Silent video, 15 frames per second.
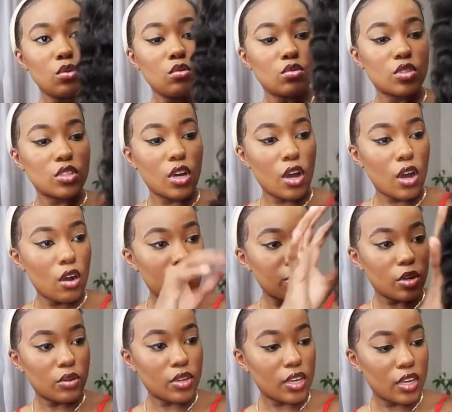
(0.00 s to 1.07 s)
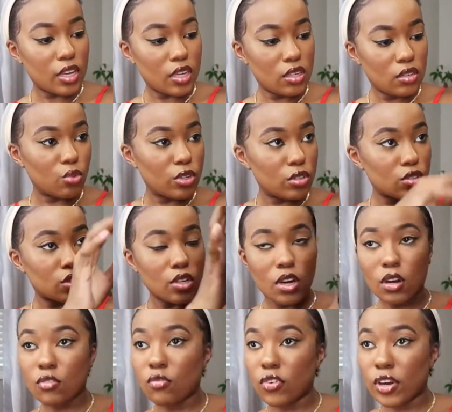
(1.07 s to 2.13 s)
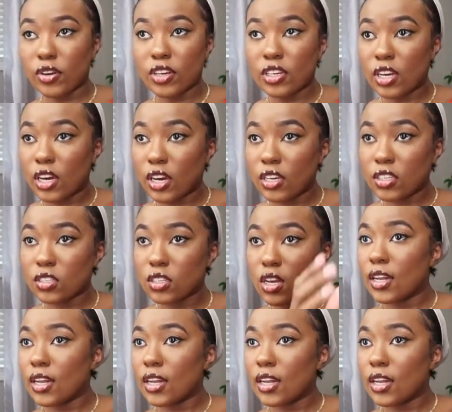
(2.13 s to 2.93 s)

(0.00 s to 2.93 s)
Ooh, soft, okay. Real soft, very nice.